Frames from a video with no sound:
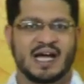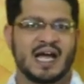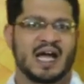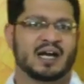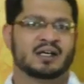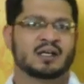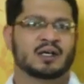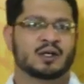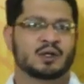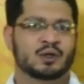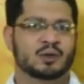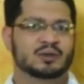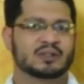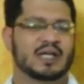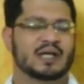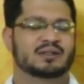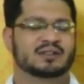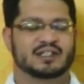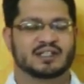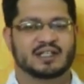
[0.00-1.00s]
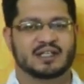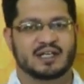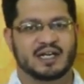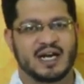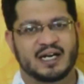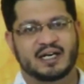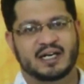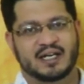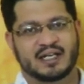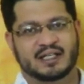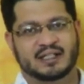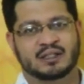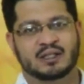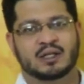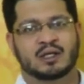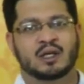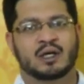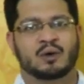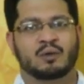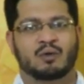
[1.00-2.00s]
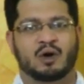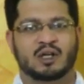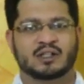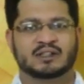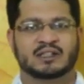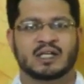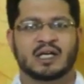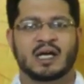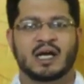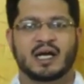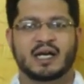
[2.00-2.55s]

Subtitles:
Act 2019 was